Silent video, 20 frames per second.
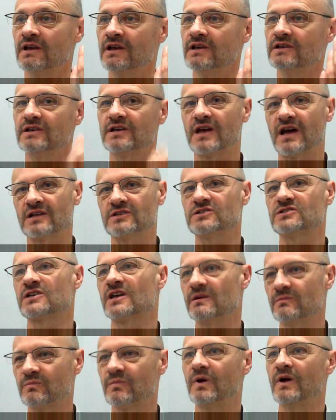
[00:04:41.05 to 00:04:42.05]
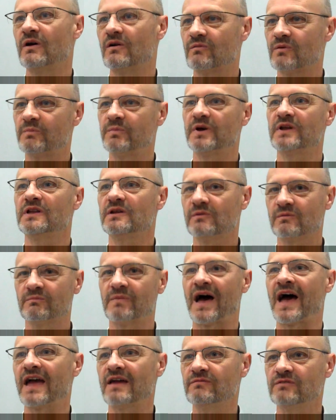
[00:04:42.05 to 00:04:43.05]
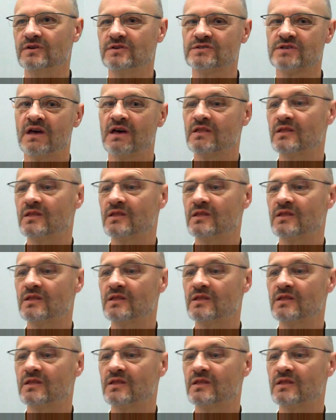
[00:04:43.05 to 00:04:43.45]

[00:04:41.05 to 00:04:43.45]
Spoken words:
You can't just keep repeating behaviours